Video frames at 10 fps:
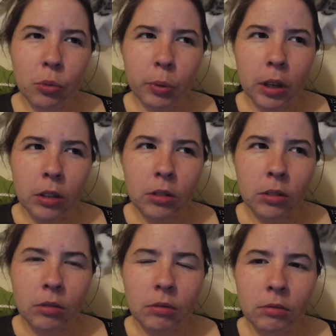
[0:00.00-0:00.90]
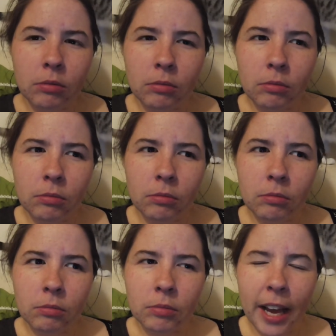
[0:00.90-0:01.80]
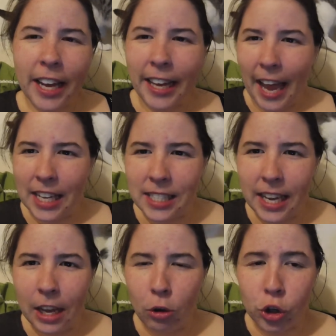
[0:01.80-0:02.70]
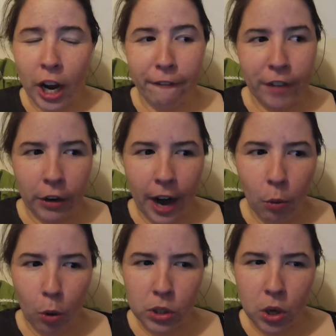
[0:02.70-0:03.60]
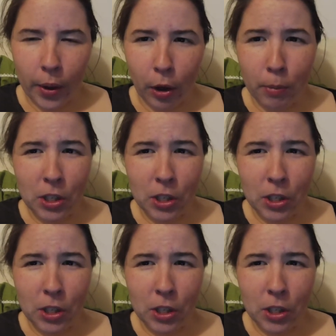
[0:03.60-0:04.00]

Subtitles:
no real like guessing or trying to figure out what was going on,